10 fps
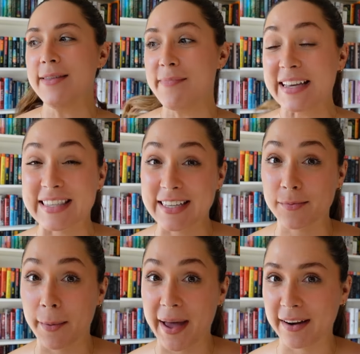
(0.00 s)
of the best things
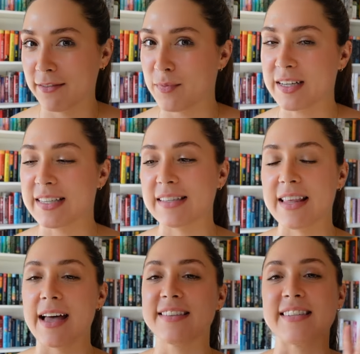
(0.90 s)
about Battle of the Books is
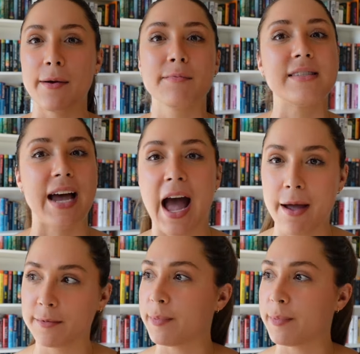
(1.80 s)
that sometimes